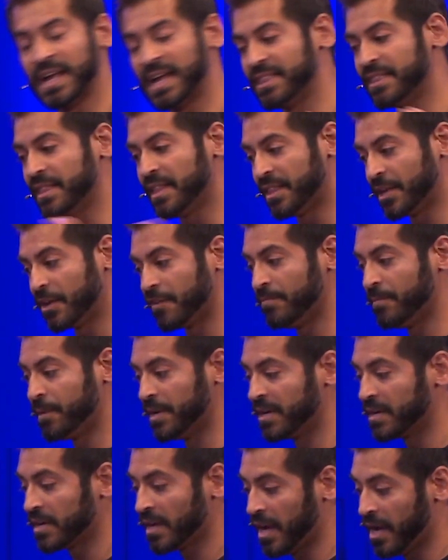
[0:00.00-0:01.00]
and the
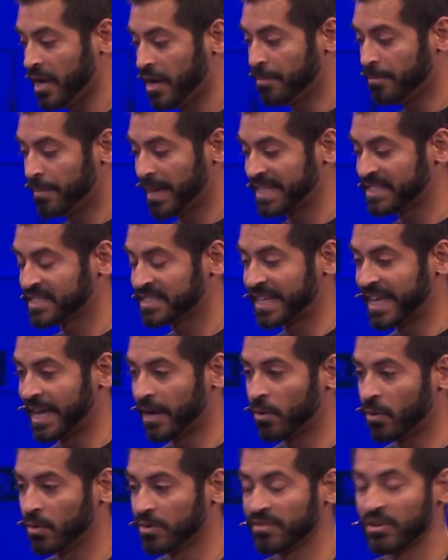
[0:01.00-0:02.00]
government managed to
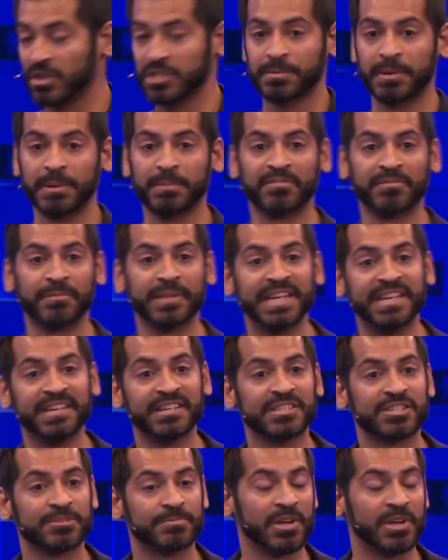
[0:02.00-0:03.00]
get hold of lots of people from the
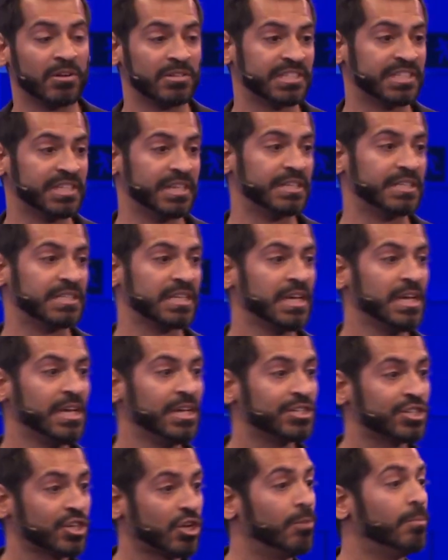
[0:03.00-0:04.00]
Indian subcontinent
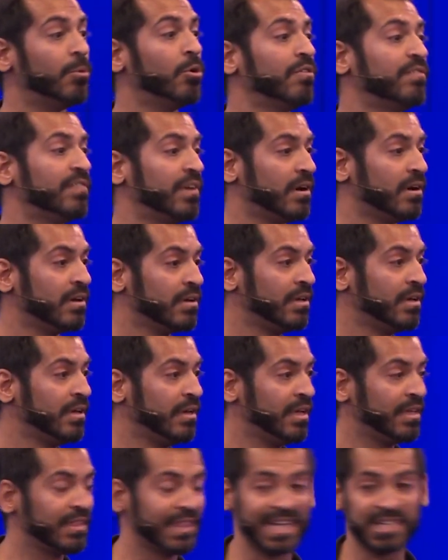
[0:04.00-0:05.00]
to come over.
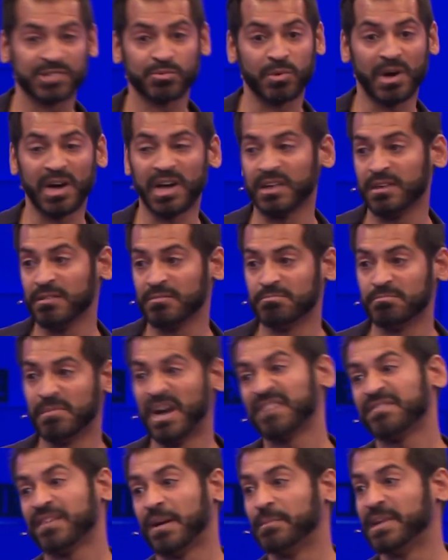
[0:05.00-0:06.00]
That's why
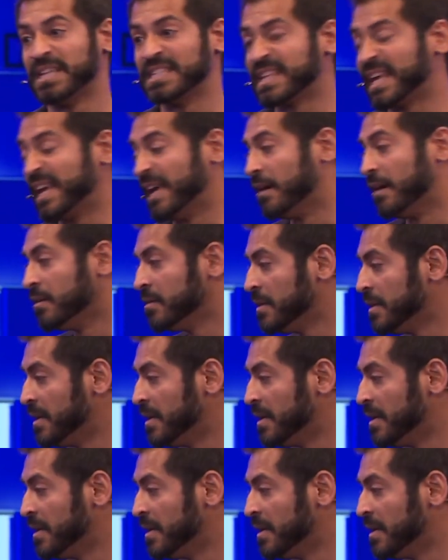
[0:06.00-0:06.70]
my family's here.